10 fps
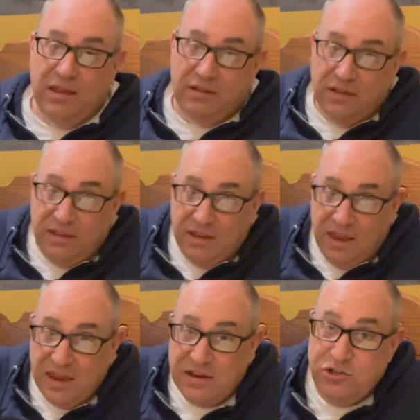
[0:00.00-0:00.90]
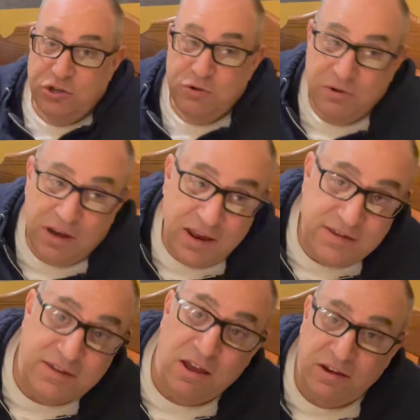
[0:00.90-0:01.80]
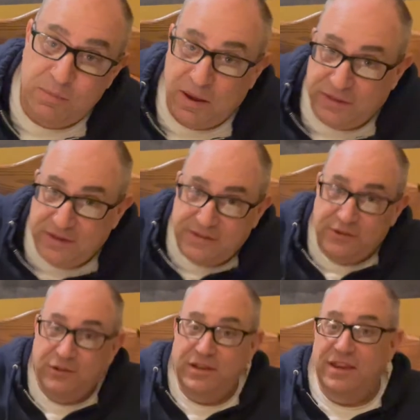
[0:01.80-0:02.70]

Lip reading: the end of June, and I talked about this early in